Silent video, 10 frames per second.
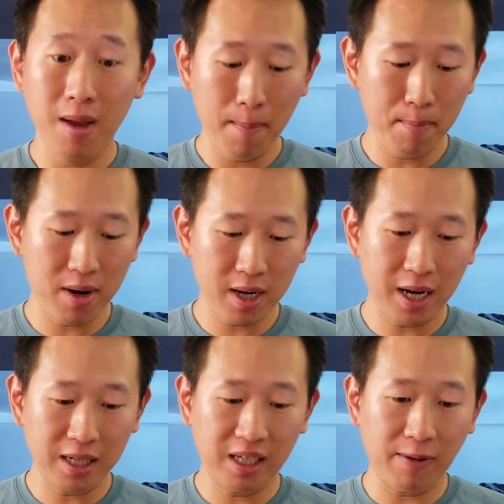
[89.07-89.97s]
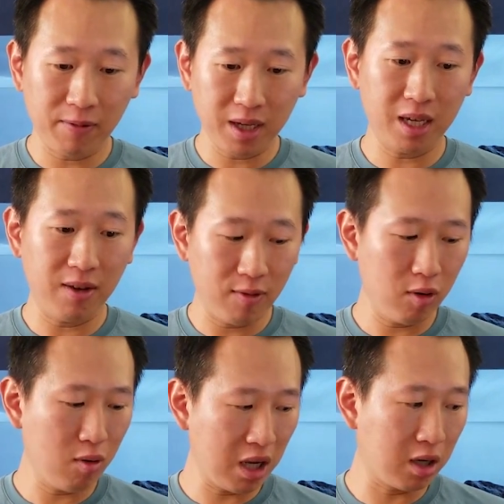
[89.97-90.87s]
but definitely give
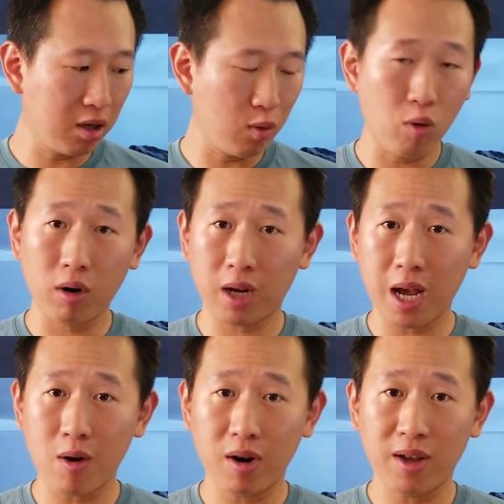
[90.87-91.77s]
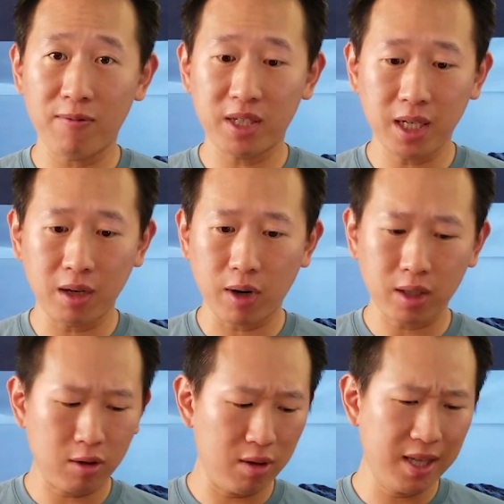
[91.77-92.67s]
you a good workout and fatigue, right?
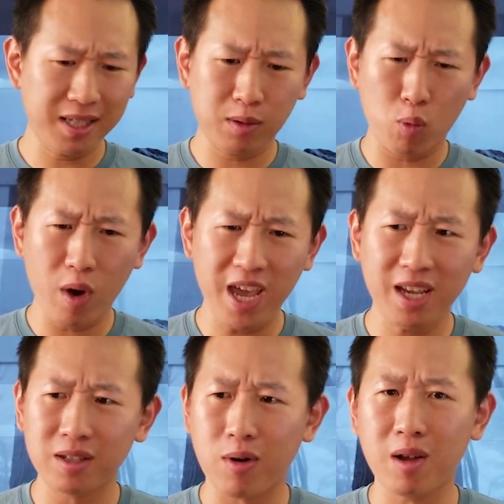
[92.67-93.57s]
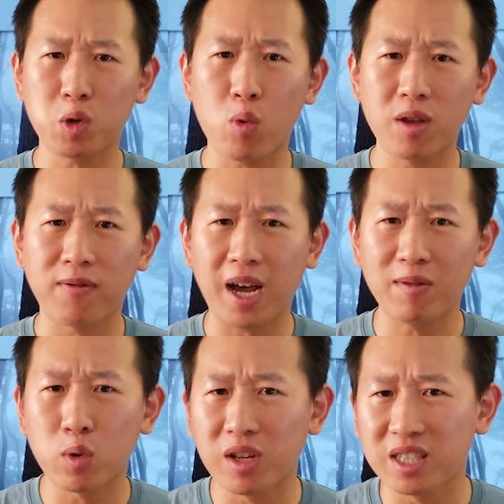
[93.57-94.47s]
So this weighs around 25,
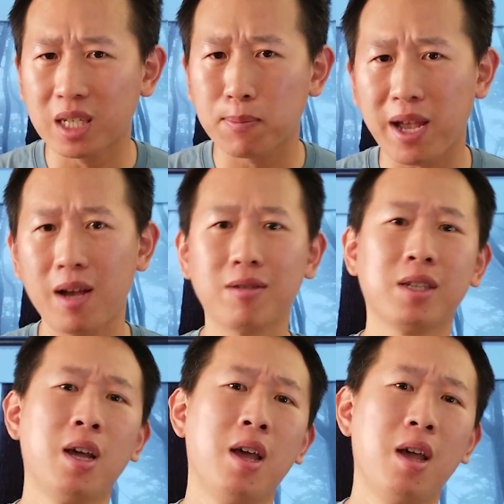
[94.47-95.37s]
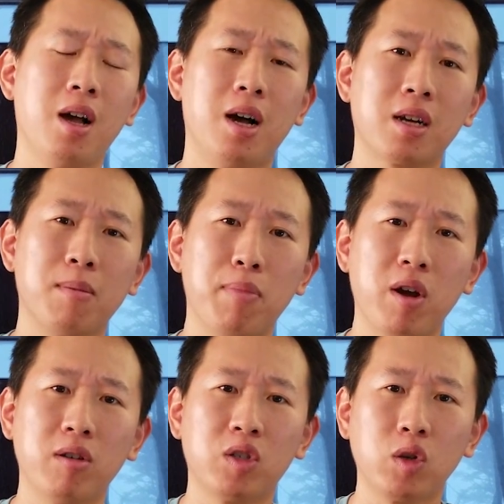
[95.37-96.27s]
26 pounds
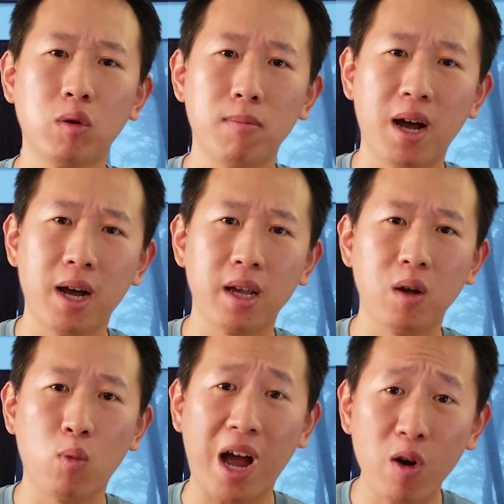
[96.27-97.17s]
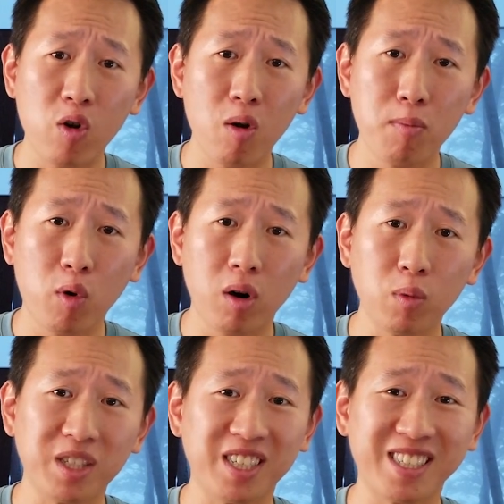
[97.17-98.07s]
compared to my WowGo board,
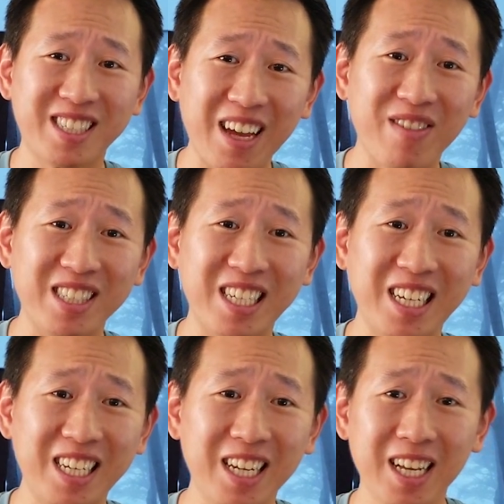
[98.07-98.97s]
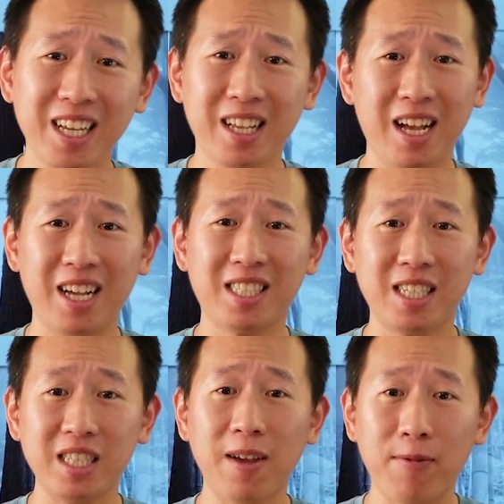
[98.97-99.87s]
which is 17,
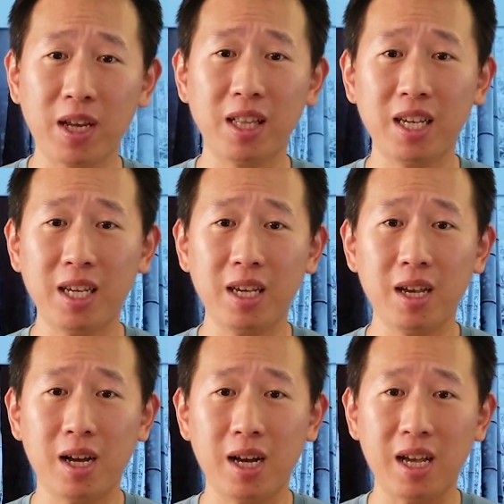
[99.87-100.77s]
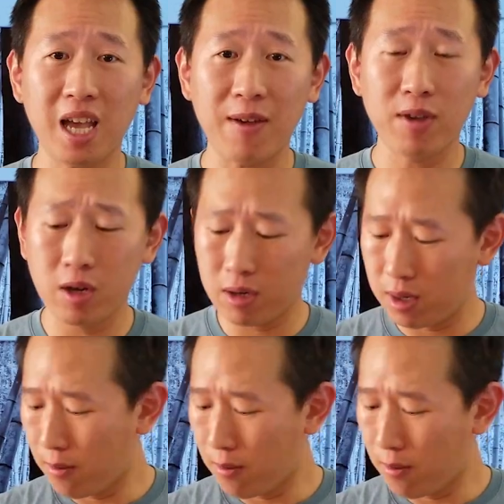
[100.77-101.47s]
significantly heavier.